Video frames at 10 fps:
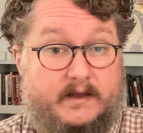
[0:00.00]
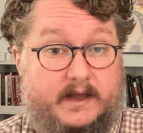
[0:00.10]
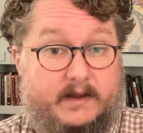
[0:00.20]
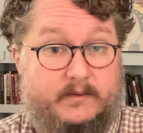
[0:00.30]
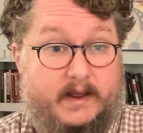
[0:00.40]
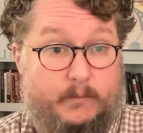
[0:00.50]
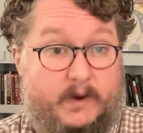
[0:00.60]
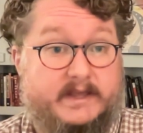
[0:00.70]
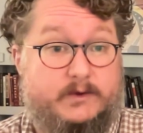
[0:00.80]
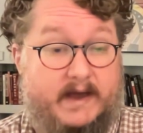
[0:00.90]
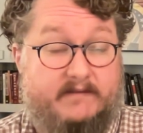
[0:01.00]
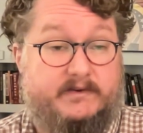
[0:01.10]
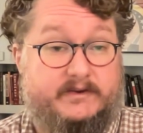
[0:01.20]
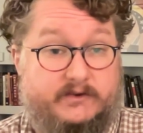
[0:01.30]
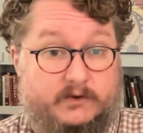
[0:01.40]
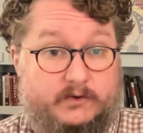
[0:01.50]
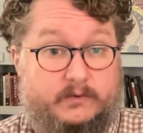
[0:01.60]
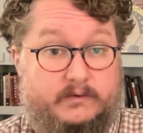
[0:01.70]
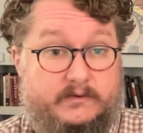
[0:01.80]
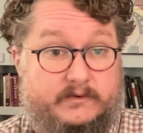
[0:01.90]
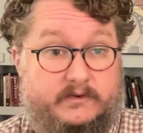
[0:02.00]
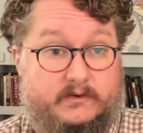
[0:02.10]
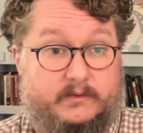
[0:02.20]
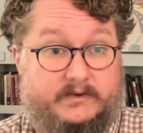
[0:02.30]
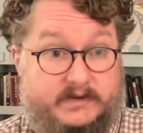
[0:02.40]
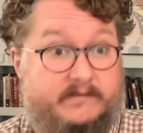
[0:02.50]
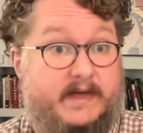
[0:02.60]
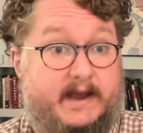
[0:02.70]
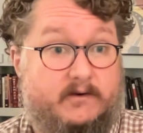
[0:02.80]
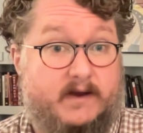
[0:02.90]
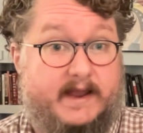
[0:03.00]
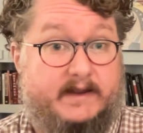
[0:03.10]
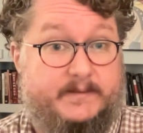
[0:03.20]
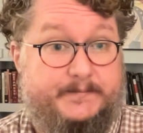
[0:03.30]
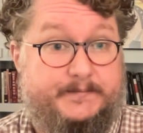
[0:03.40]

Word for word: and and what you have to do to achieve that grade